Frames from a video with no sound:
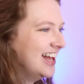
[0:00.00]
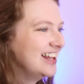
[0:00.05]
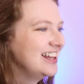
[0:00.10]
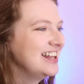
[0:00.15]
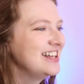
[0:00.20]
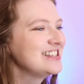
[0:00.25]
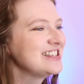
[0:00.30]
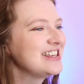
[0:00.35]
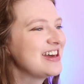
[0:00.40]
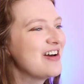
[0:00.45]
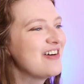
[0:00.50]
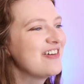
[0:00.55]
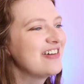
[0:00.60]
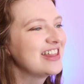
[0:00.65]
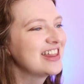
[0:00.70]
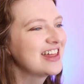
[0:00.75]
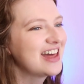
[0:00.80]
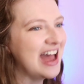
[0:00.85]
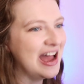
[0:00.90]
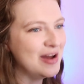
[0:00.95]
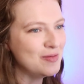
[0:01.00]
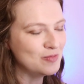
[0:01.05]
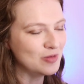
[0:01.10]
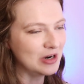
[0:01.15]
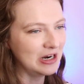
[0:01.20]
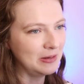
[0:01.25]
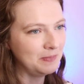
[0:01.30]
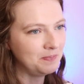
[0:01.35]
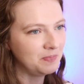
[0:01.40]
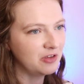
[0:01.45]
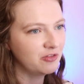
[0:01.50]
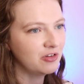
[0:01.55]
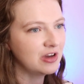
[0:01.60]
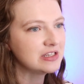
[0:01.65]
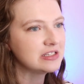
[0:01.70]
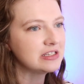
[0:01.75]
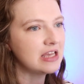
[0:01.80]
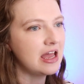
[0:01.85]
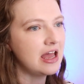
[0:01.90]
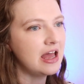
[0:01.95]
Let's go with camera. If I
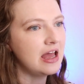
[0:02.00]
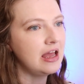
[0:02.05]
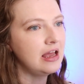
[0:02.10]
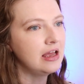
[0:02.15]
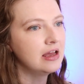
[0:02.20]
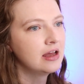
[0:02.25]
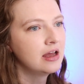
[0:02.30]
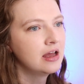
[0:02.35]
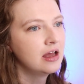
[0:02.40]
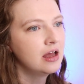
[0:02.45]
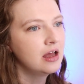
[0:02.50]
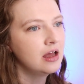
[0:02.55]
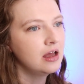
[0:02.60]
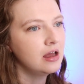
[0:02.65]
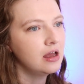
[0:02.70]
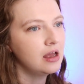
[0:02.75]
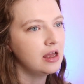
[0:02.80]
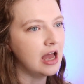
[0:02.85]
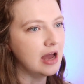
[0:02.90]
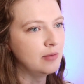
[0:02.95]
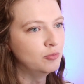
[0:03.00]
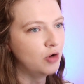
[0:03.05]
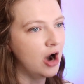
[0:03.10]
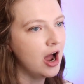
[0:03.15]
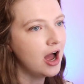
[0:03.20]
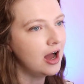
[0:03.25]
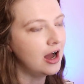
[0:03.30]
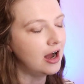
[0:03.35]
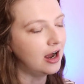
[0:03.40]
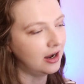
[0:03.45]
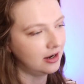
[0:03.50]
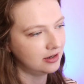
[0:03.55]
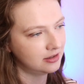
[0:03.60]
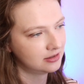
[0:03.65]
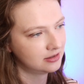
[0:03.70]
say camera,